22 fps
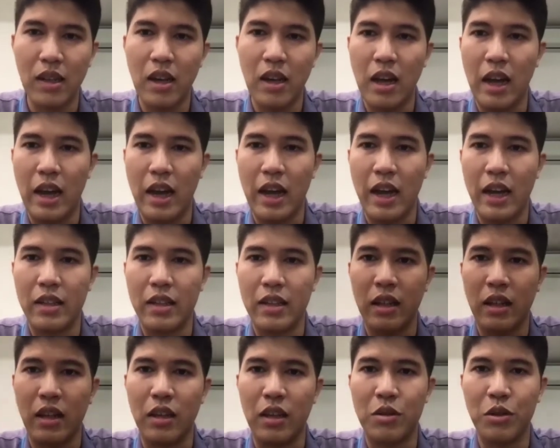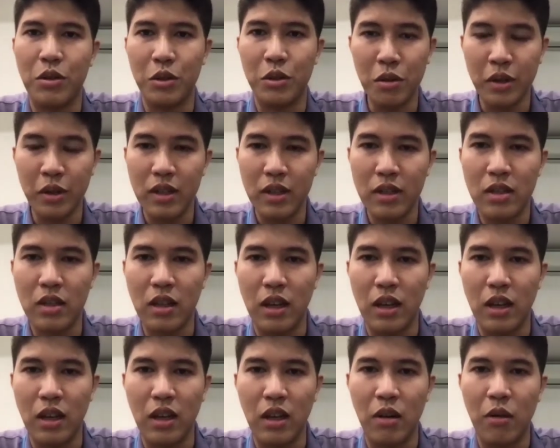And to do this,
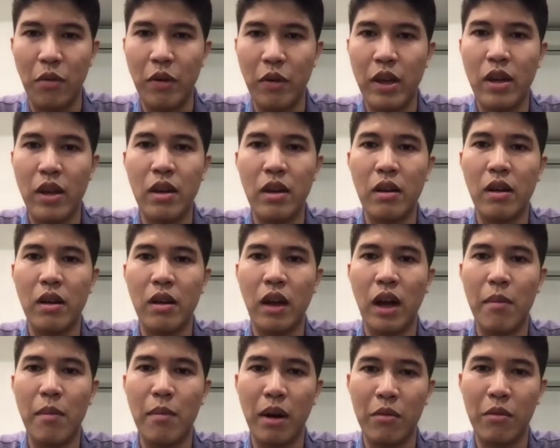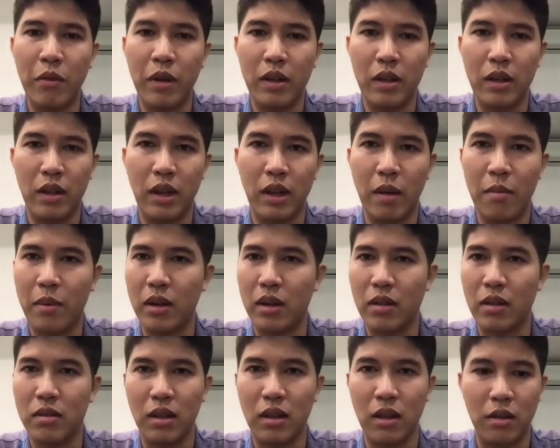we come up with a number
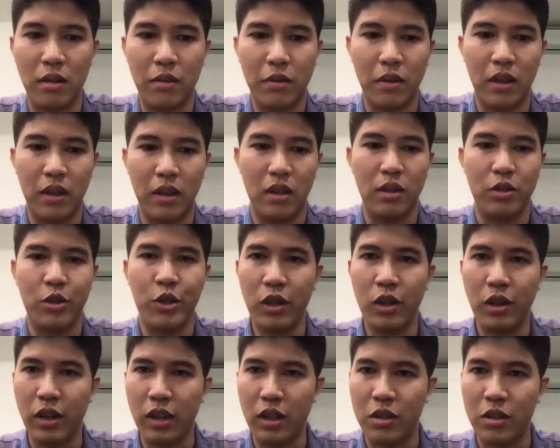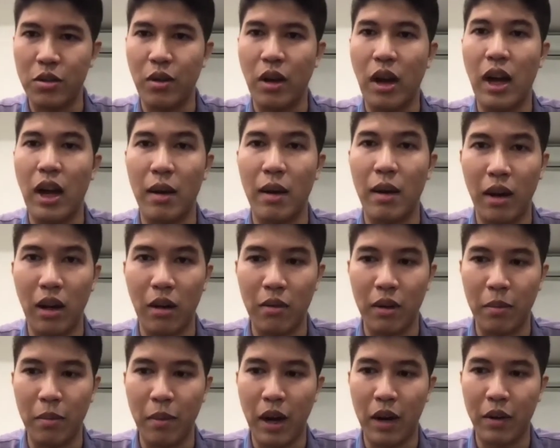of journey to help
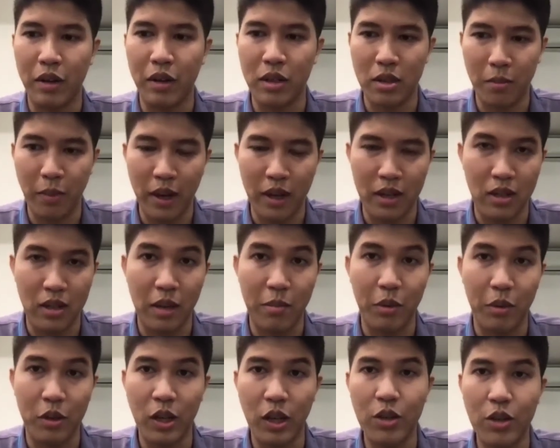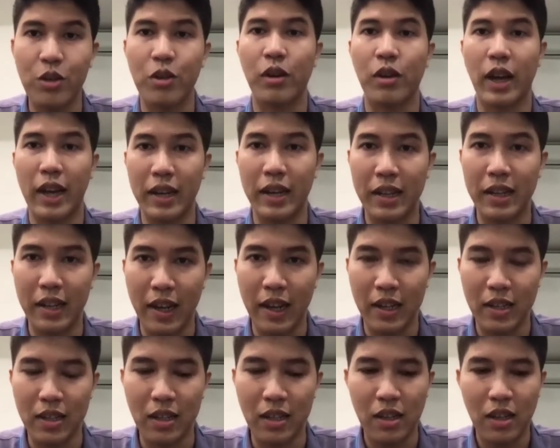our participants and potential
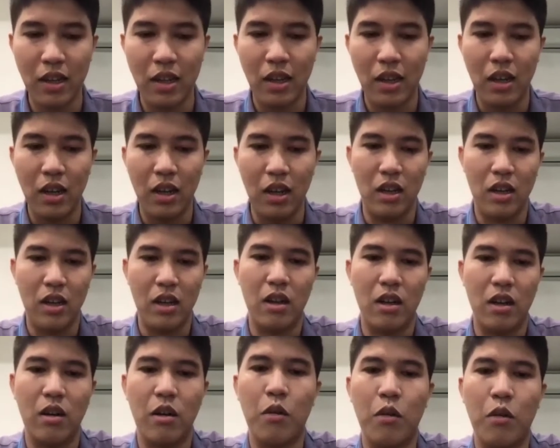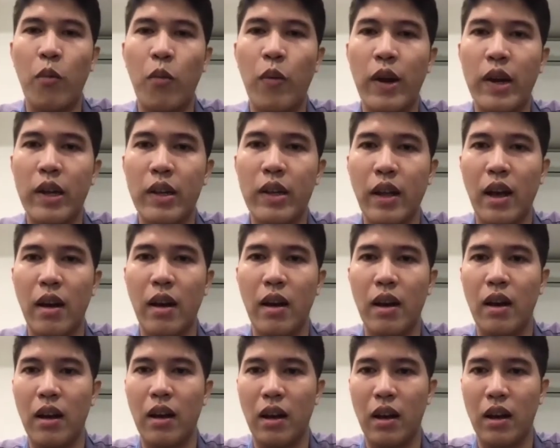candidates with
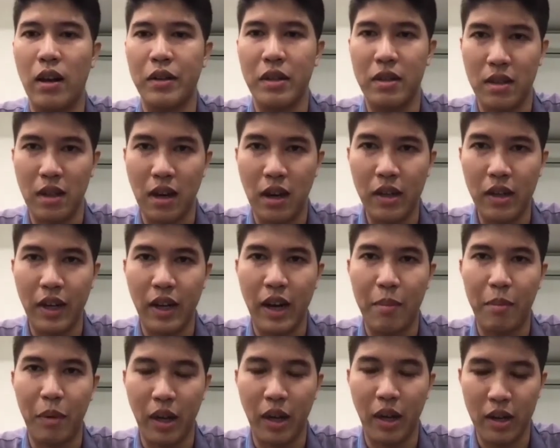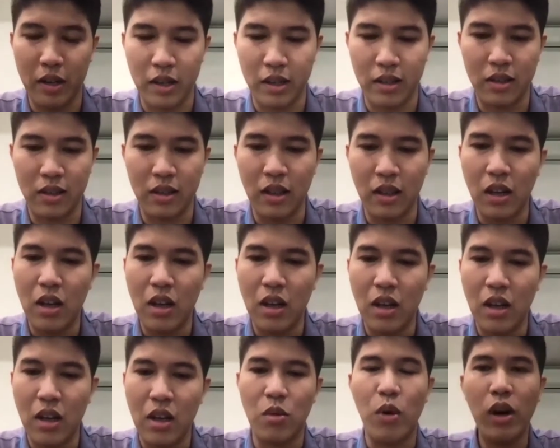their design and applications.
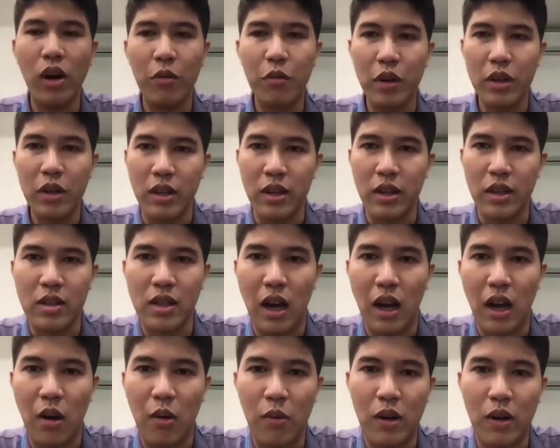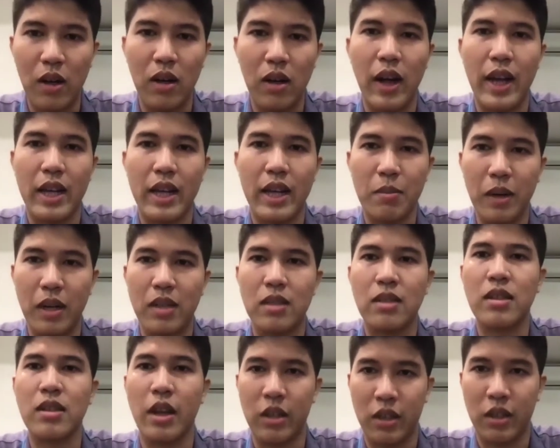So one of which is our expert
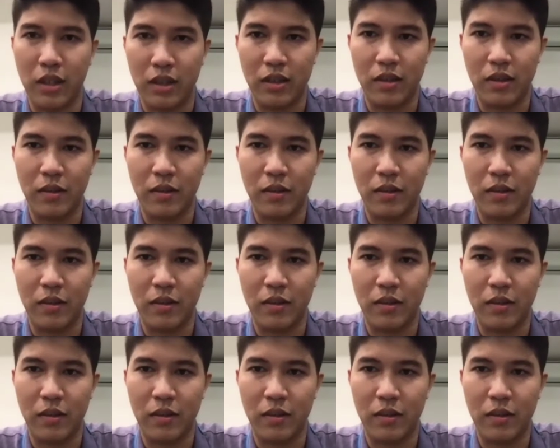session.